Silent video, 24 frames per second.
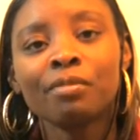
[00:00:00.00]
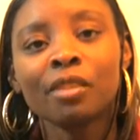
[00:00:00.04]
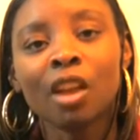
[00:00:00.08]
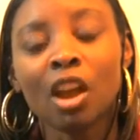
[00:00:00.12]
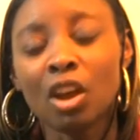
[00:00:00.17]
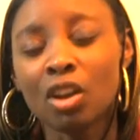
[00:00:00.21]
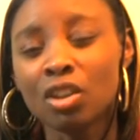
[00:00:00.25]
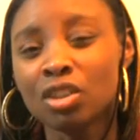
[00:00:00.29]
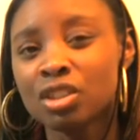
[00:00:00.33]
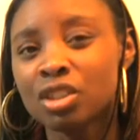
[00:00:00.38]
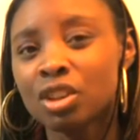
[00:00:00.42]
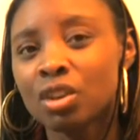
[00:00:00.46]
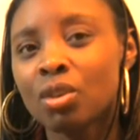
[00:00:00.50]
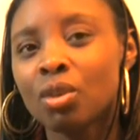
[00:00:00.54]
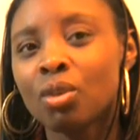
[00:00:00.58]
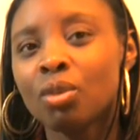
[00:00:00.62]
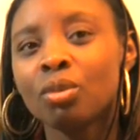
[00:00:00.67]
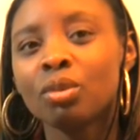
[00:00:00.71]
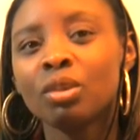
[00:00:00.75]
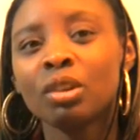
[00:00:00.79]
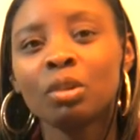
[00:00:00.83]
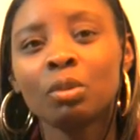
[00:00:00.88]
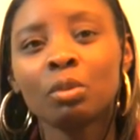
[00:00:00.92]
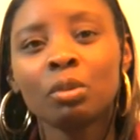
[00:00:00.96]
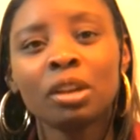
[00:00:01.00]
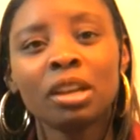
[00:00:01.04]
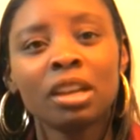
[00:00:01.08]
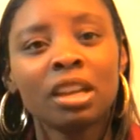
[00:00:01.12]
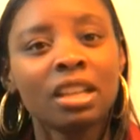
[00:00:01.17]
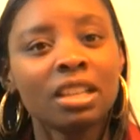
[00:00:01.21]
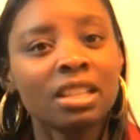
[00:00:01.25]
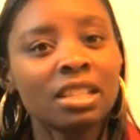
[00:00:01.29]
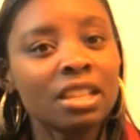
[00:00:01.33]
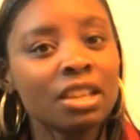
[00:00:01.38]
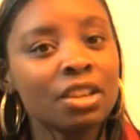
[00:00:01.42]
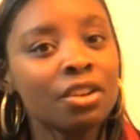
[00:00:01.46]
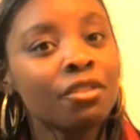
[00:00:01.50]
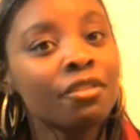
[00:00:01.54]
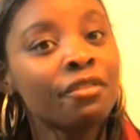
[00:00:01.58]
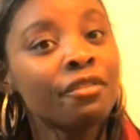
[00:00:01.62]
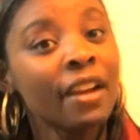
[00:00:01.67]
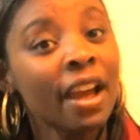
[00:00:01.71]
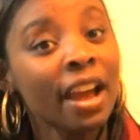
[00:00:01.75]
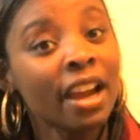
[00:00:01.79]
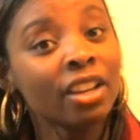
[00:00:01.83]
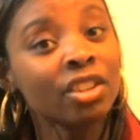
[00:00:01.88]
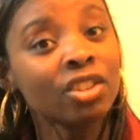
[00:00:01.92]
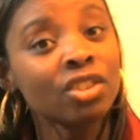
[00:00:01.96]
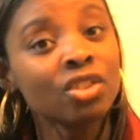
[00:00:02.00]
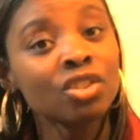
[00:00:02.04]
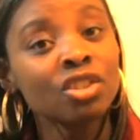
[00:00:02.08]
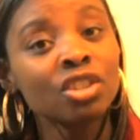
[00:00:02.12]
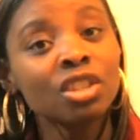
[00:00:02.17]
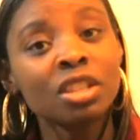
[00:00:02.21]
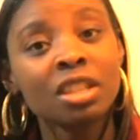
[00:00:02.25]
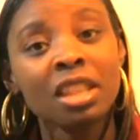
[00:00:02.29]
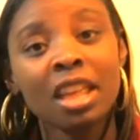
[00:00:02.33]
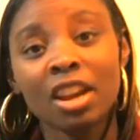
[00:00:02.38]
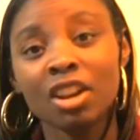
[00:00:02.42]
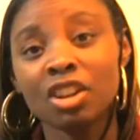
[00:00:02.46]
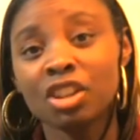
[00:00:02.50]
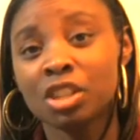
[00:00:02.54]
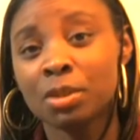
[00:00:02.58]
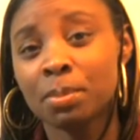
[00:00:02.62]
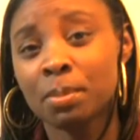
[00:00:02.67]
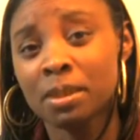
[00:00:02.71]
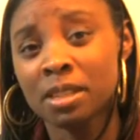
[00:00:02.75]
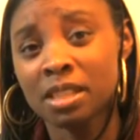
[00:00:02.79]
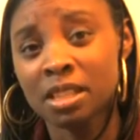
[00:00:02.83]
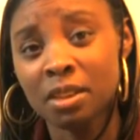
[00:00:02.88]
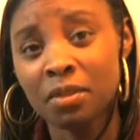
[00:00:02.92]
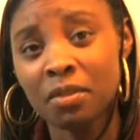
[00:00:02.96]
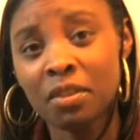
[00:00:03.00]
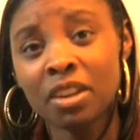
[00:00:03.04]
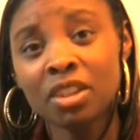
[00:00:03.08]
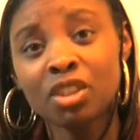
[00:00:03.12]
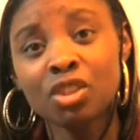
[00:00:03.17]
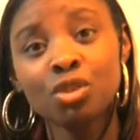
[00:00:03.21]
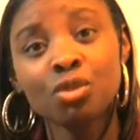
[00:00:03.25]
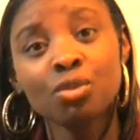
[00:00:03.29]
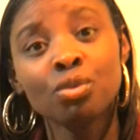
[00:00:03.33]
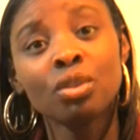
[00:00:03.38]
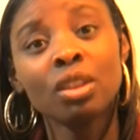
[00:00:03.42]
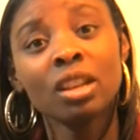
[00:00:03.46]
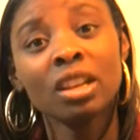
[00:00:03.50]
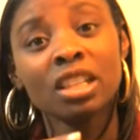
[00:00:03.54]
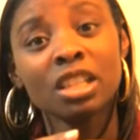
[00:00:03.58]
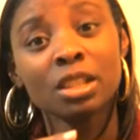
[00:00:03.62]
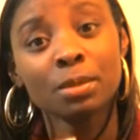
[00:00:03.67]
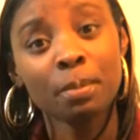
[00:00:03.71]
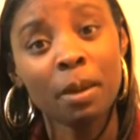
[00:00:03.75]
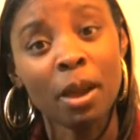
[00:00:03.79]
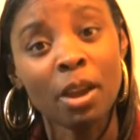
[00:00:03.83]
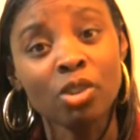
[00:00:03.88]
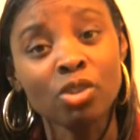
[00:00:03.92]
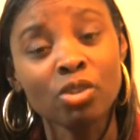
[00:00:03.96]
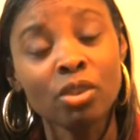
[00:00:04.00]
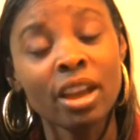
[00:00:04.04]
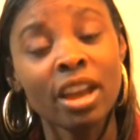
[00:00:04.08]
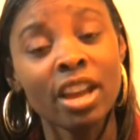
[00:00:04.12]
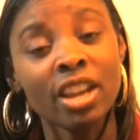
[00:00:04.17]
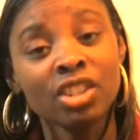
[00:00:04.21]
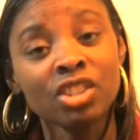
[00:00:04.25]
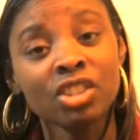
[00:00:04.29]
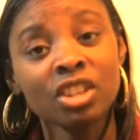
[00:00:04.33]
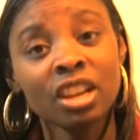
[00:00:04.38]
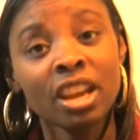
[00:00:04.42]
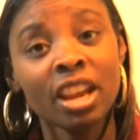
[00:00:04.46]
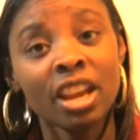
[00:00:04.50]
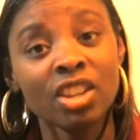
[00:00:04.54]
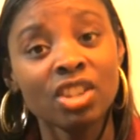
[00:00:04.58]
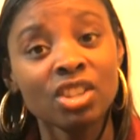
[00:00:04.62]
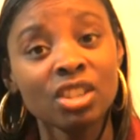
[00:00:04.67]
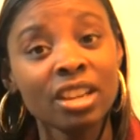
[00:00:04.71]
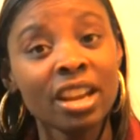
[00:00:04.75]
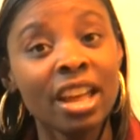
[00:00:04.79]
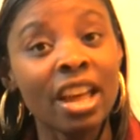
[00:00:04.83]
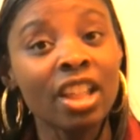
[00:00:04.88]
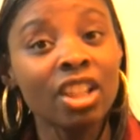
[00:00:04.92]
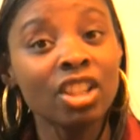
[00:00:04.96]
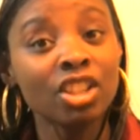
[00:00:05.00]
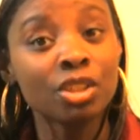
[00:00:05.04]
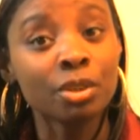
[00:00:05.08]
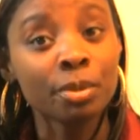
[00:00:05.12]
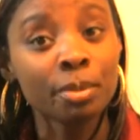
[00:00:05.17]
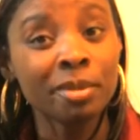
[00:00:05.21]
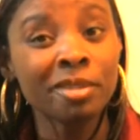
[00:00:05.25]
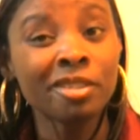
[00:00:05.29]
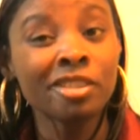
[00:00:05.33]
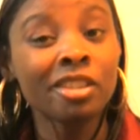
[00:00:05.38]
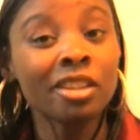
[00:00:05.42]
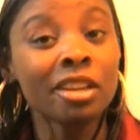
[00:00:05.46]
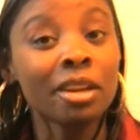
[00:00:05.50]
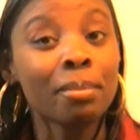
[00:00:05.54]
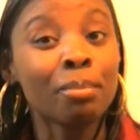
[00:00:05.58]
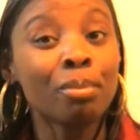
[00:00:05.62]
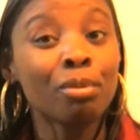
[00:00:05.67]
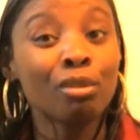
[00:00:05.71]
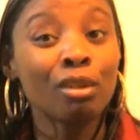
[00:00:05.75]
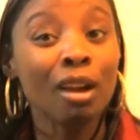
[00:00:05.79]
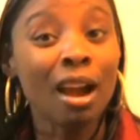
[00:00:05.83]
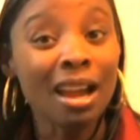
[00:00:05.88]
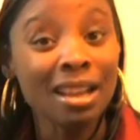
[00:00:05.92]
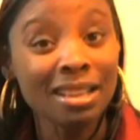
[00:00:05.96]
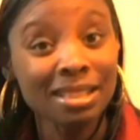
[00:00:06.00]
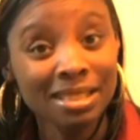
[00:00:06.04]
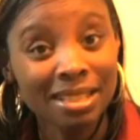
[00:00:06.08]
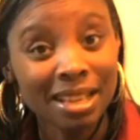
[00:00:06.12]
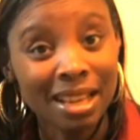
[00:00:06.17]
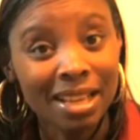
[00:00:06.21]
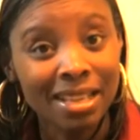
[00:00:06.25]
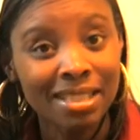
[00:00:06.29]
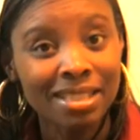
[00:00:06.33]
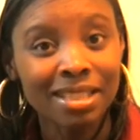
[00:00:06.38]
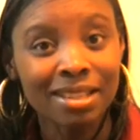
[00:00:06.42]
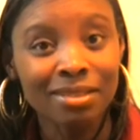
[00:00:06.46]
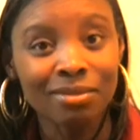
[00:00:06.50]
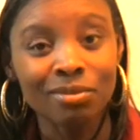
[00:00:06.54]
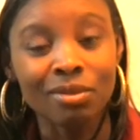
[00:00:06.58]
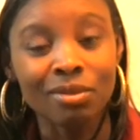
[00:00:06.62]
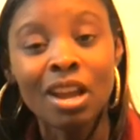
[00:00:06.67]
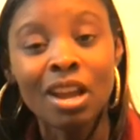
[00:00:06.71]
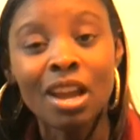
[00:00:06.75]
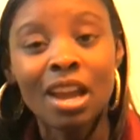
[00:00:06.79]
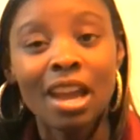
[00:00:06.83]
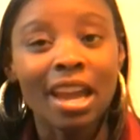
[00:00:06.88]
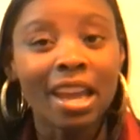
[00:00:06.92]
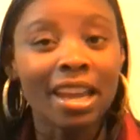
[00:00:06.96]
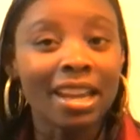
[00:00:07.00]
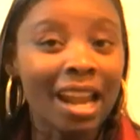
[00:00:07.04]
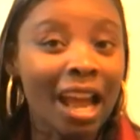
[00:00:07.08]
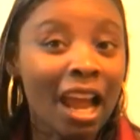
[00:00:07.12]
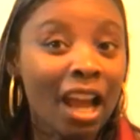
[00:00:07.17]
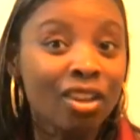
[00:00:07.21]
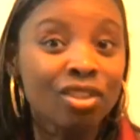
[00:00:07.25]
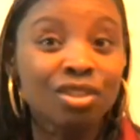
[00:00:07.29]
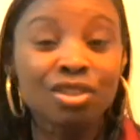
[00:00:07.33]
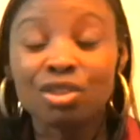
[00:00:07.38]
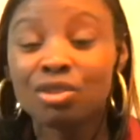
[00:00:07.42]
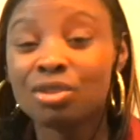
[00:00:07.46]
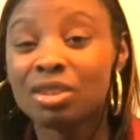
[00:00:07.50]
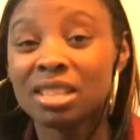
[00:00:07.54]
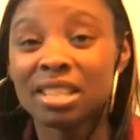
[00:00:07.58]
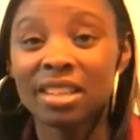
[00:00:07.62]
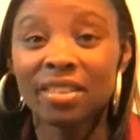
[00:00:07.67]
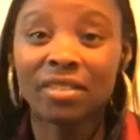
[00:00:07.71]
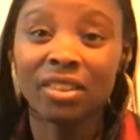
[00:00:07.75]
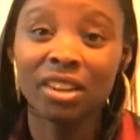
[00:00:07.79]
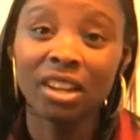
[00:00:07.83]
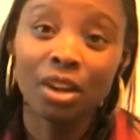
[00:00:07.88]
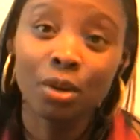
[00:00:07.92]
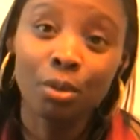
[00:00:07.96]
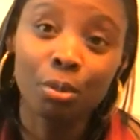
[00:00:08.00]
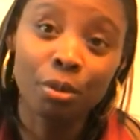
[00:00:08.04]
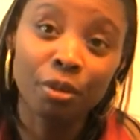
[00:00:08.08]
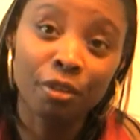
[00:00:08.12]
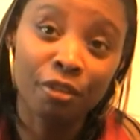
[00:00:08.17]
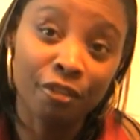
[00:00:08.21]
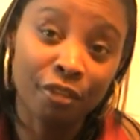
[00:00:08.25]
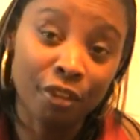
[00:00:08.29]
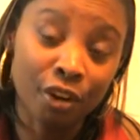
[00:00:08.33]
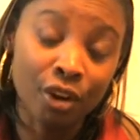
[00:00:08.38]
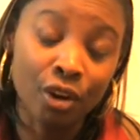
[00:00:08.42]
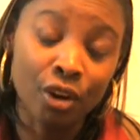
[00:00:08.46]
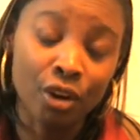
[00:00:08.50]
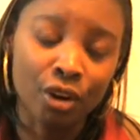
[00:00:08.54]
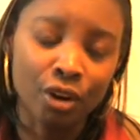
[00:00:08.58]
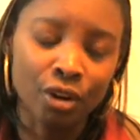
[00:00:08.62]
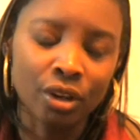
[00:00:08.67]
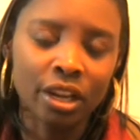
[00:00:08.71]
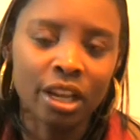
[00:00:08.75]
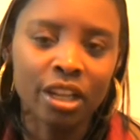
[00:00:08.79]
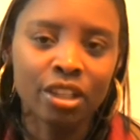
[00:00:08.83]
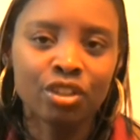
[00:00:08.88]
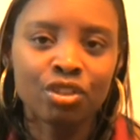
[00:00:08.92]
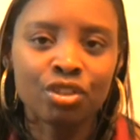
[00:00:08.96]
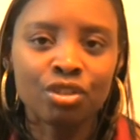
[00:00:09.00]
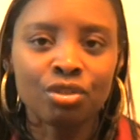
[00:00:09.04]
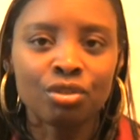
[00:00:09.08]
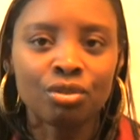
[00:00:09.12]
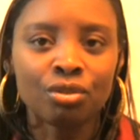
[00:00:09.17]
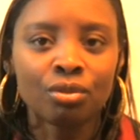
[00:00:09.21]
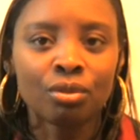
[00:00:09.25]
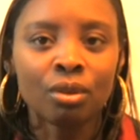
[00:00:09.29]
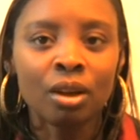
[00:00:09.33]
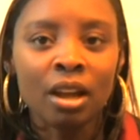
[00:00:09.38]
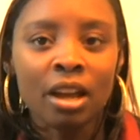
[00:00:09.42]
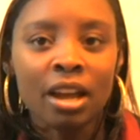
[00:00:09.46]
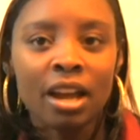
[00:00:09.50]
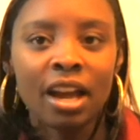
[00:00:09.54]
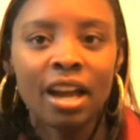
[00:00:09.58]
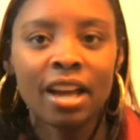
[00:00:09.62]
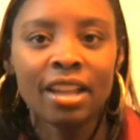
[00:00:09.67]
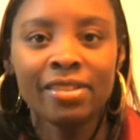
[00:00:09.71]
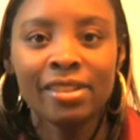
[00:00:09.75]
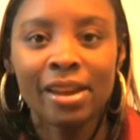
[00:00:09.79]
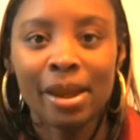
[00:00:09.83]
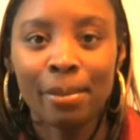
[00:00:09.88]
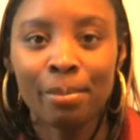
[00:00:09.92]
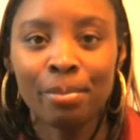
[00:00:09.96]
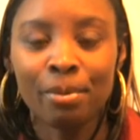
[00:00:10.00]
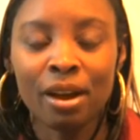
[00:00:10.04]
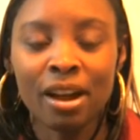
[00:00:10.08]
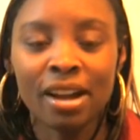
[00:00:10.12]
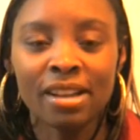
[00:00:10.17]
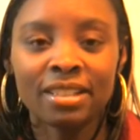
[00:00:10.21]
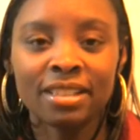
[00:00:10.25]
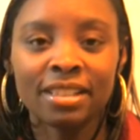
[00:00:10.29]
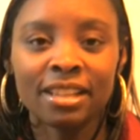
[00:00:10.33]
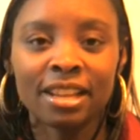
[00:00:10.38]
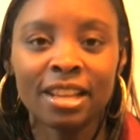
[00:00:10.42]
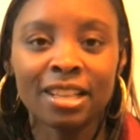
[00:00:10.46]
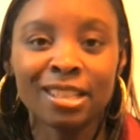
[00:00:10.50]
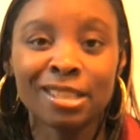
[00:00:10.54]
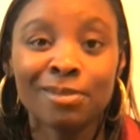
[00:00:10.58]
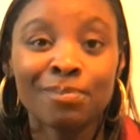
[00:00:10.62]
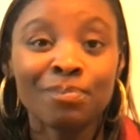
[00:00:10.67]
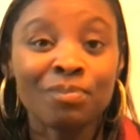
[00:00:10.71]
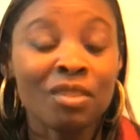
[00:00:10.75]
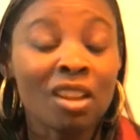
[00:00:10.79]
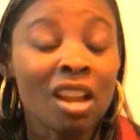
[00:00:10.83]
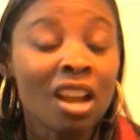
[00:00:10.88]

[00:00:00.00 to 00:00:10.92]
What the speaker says: Also, we consider factors that are specific to the special education eligibility process and how students even get referred to that process.